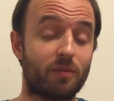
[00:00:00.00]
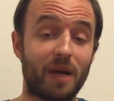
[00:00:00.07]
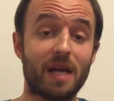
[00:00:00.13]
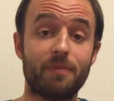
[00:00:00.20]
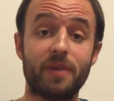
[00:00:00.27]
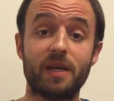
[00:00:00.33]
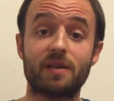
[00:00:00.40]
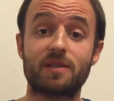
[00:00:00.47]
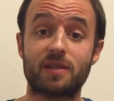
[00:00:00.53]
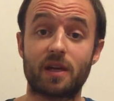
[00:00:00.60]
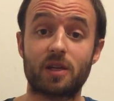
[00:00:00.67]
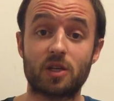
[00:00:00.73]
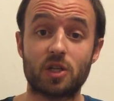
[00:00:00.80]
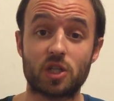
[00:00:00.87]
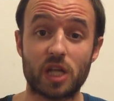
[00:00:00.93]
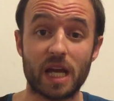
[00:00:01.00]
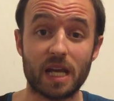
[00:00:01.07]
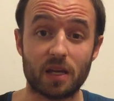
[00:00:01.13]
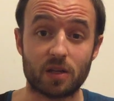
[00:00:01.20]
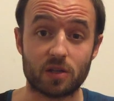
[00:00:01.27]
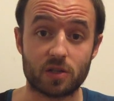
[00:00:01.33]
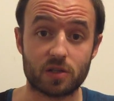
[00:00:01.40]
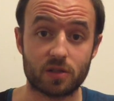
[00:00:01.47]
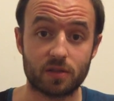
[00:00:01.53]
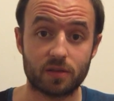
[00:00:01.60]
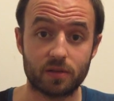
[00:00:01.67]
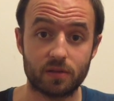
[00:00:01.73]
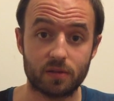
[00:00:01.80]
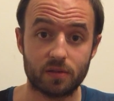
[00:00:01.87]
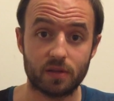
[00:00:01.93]
might be a sudden change
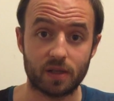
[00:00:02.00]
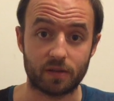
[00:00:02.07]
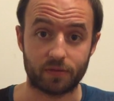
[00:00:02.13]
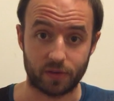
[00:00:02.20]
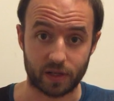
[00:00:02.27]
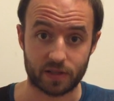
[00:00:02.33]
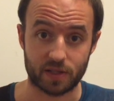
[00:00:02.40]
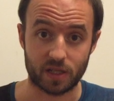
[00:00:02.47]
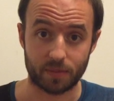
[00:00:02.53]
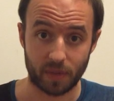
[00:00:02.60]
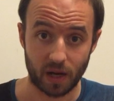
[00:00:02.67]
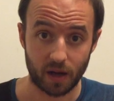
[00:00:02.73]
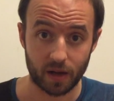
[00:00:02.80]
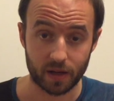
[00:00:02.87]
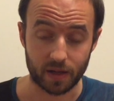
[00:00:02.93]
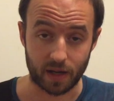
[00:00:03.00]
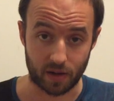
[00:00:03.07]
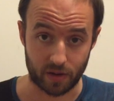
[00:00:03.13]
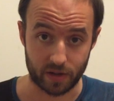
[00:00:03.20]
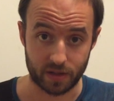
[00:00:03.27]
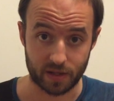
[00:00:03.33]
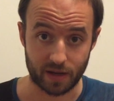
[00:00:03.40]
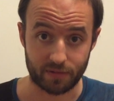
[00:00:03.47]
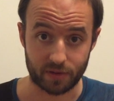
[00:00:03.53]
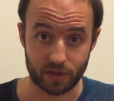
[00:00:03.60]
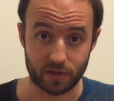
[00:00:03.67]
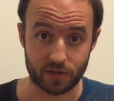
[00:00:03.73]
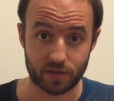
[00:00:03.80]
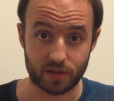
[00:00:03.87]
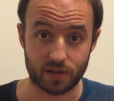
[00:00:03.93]
inflicted upon our
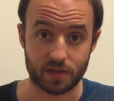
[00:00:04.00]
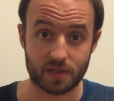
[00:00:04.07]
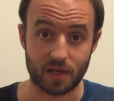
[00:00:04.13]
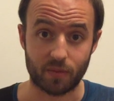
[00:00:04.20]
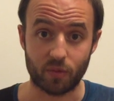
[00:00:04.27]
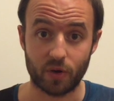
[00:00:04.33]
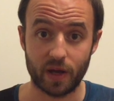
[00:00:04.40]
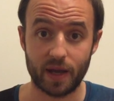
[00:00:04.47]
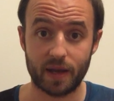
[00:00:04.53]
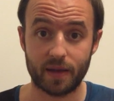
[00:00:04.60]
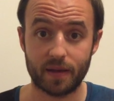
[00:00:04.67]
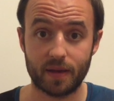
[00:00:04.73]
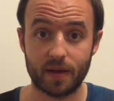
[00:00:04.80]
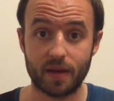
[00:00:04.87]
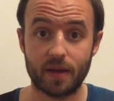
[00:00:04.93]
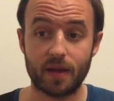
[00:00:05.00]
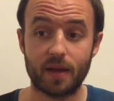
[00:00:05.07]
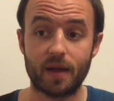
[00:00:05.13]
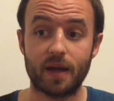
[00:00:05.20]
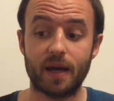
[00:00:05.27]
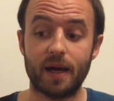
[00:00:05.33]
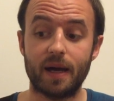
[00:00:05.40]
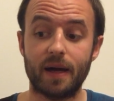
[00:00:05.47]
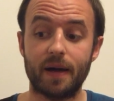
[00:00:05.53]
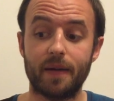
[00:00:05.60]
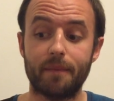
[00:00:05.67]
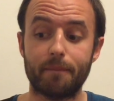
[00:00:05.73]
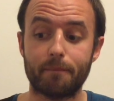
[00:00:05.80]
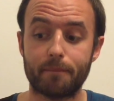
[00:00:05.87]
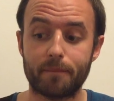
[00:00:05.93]
endeavors in some way.
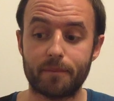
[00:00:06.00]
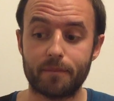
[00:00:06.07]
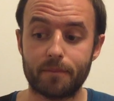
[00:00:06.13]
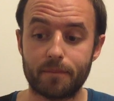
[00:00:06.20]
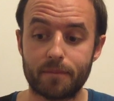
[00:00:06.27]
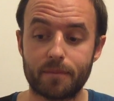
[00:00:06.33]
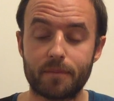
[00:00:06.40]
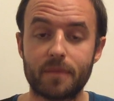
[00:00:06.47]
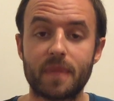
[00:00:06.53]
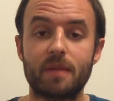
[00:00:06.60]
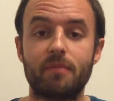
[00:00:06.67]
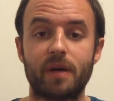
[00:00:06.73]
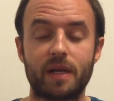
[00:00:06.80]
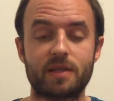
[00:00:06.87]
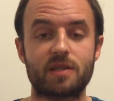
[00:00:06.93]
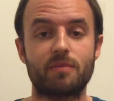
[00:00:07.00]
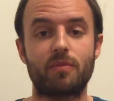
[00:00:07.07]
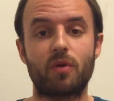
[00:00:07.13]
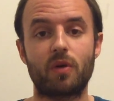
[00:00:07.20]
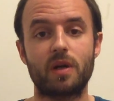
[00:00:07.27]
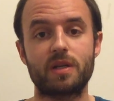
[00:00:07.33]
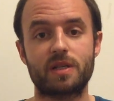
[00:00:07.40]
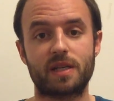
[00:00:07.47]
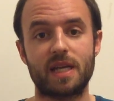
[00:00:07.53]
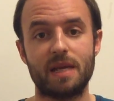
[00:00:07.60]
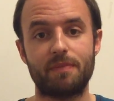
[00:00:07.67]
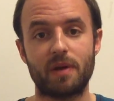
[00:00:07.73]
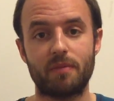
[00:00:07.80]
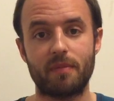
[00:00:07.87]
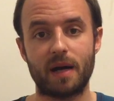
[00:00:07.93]
But it's important to
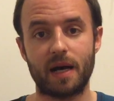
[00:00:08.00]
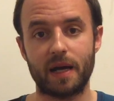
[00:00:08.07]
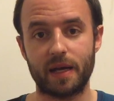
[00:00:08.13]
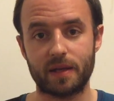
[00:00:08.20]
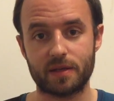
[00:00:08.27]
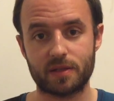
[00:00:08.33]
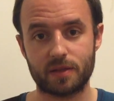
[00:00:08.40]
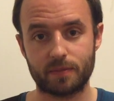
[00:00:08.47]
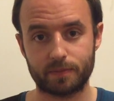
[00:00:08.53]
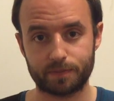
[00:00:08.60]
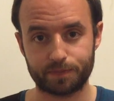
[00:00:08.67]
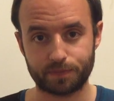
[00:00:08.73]
keep in mind